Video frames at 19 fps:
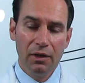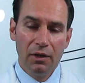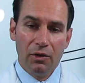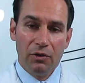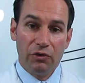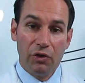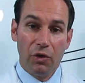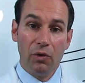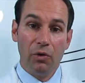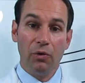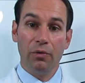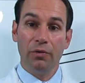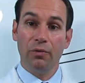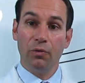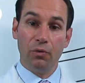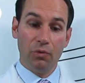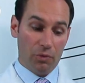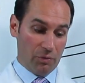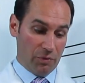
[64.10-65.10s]
So
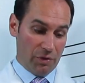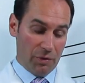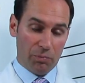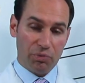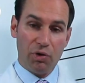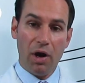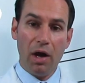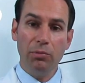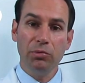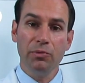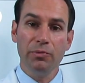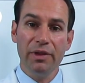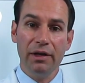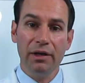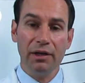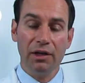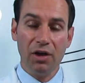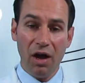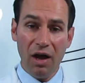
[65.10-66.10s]
the problem
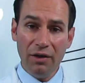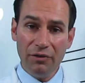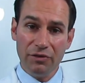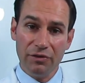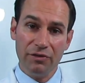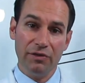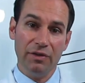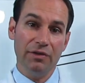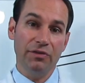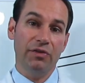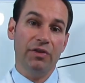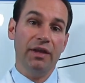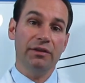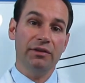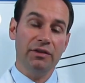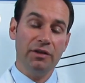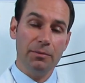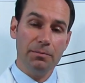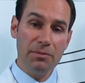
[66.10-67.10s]
that it causes is
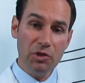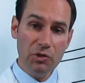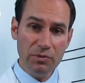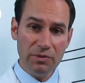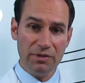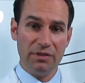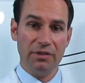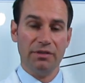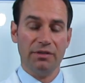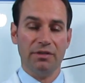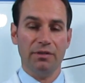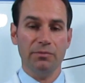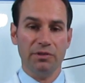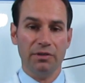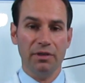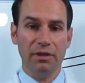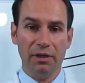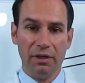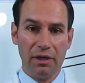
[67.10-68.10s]
that the immune system
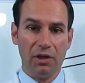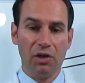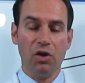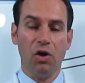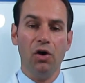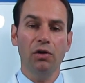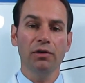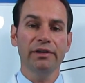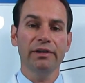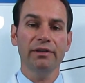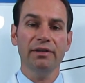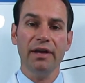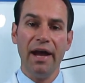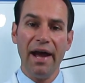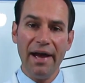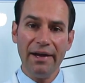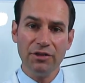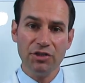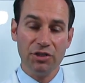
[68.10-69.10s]
is going to get called into
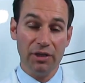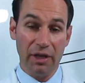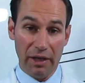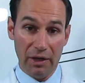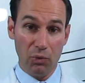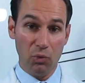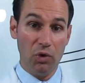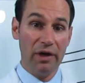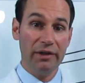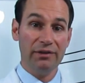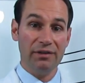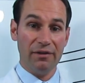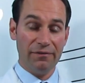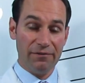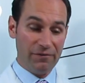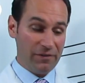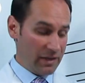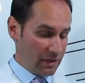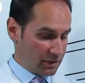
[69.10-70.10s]
action and want to
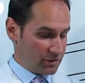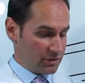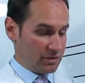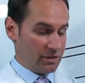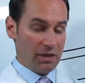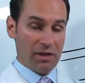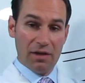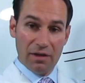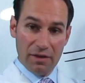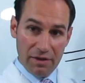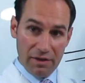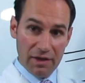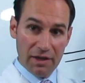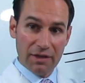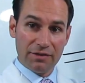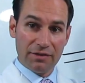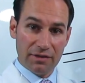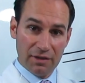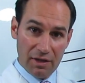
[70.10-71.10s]
fix
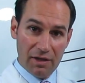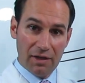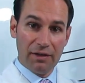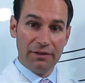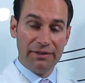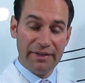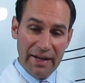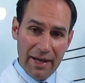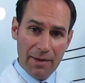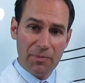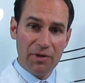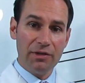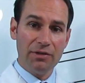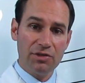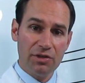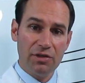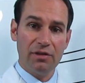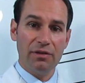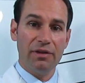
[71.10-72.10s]
this
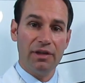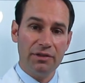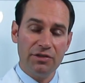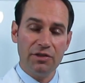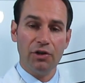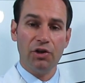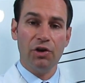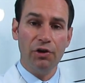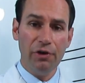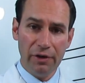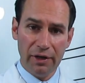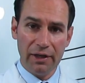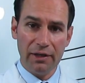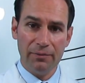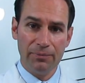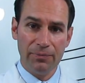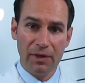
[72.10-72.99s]
damage that's occurring.